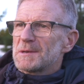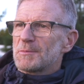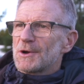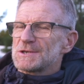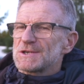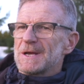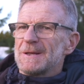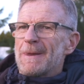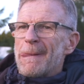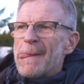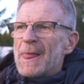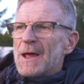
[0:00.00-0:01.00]
of the pressure.
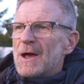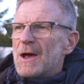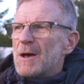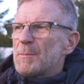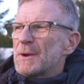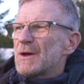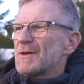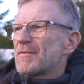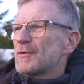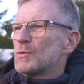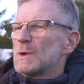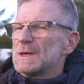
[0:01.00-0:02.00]
Uh, but I
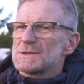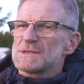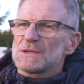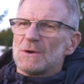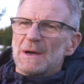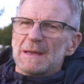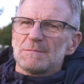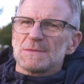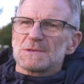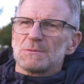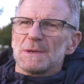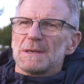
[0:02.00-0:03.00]
thought at
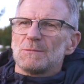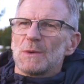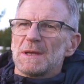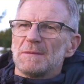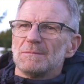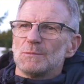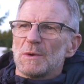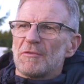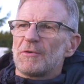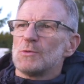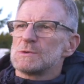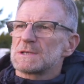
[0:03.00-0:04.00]
times we, we, we
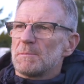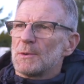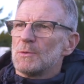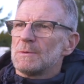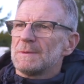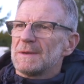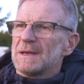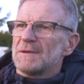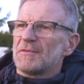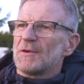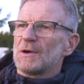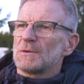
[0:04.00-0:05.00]
forced the ball in the
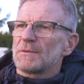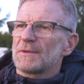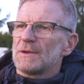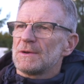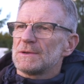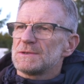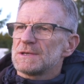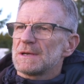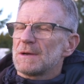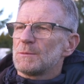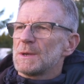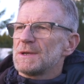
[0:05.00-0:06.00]
final third. You
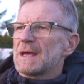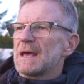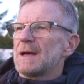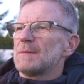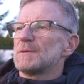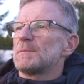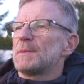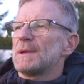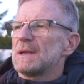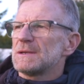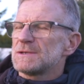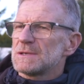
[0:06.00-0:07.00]
know, when you get up the
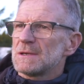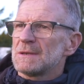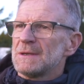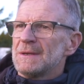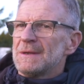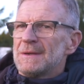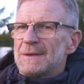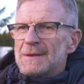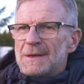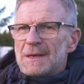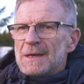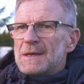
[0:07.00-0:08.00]
pitch, you,
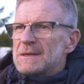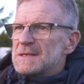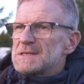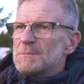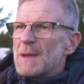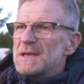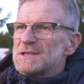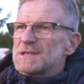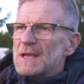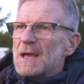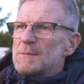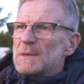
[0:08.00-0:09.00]
you need to manage
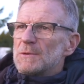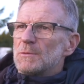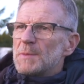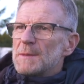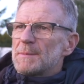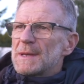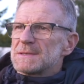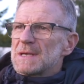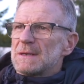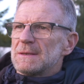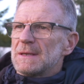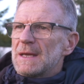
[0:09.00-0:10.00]
the game a little bit
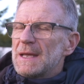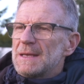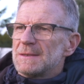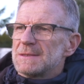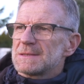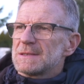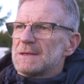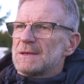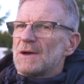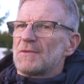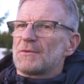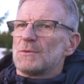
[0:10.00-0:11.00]
better. And uh,
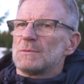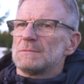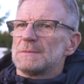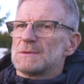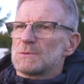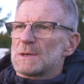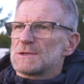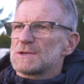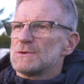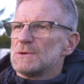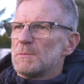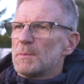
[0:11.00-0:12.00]
I thought one or
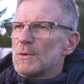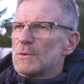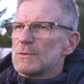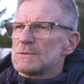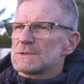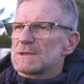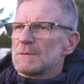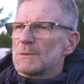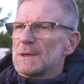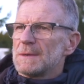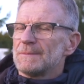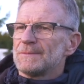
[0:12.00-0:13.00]
two of the balls that
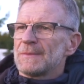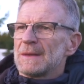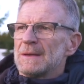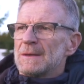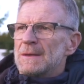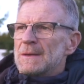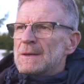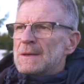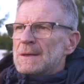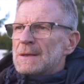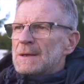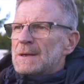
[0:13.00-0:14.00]
we
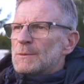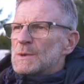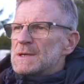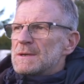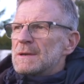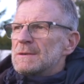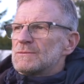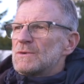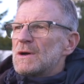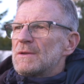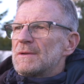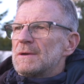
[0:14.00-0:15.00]
we'd
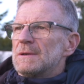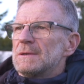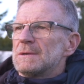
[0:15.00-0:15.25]
rather,